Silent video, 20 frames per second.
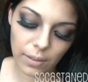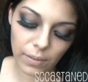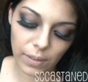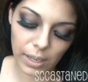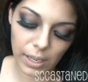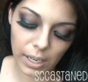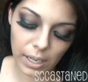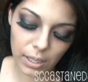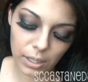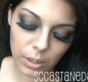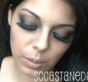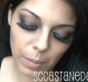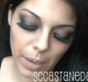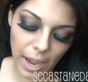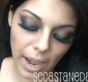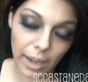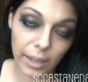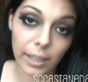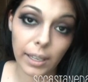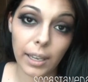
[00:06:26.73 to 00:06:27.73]
of each
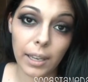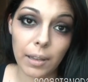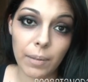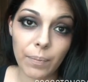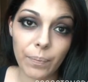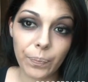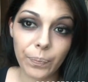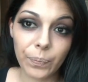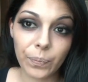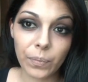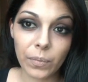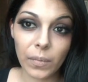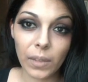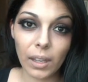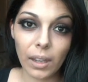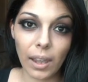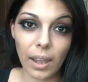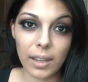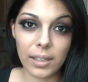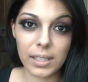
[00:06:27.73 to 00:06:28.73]
packet
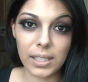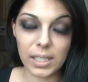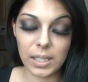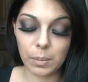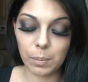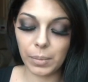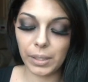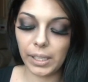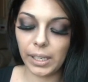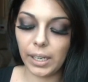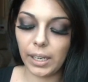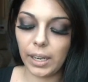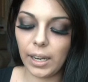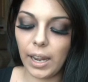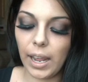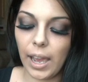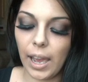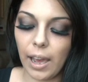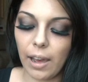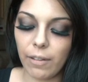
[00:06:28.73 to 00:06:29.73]
and split it
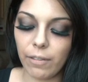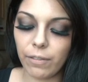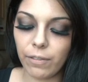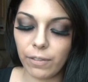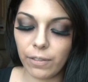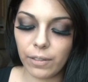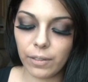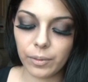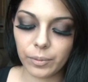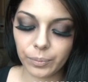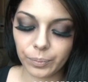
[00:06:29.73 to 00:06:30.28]
in half.